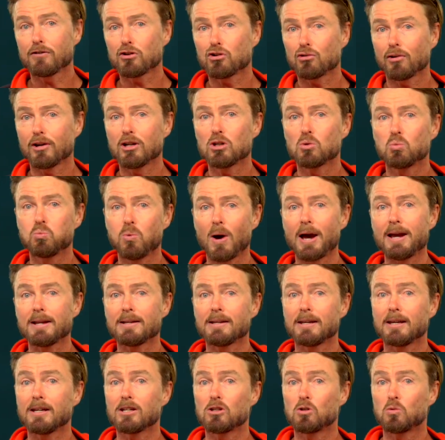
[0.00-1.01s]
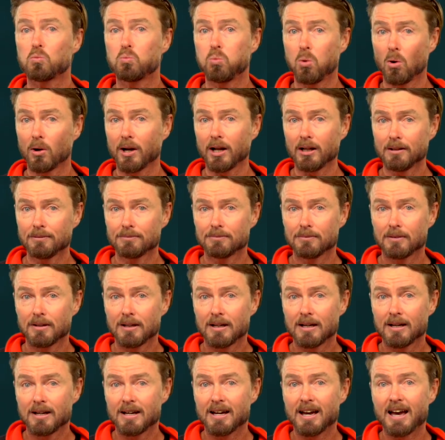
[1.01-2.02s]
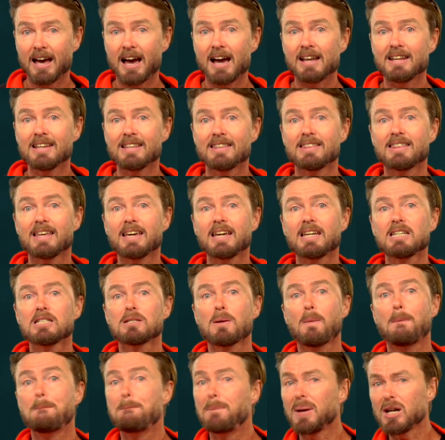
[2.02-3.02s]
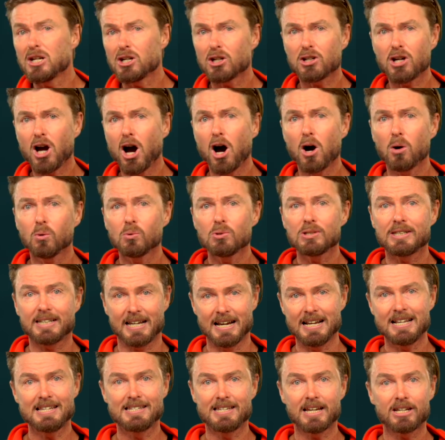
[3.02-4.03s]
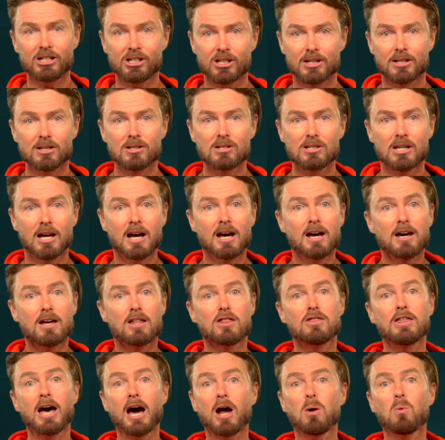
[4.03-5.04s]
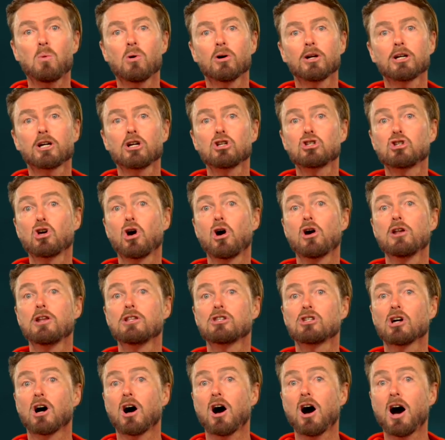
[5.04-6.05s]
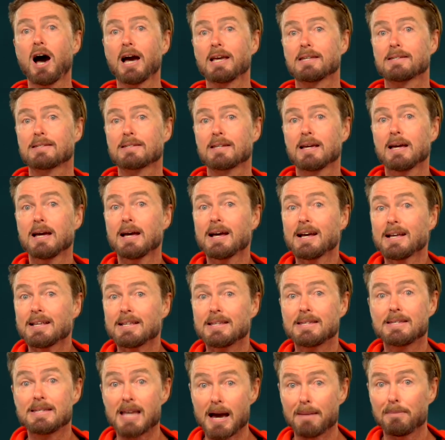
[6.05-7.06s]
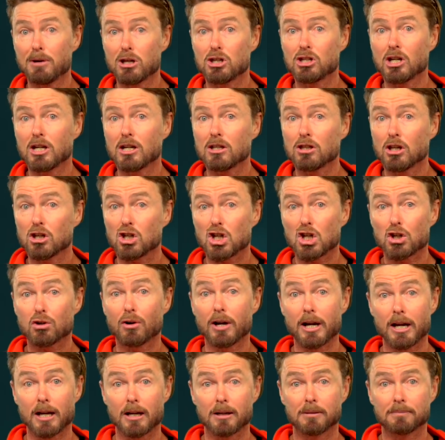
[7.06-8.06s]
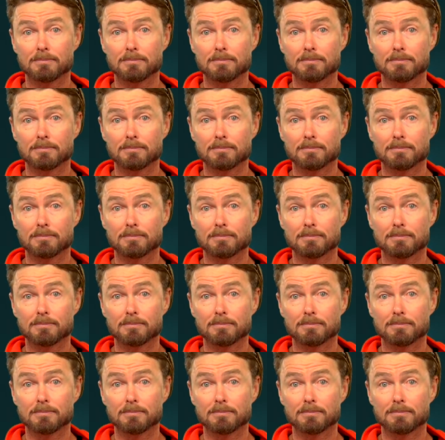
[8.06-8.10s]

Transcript: a tree's weight is water? And in these bitter cold conditions, that water can turn into ice, damaging the tree.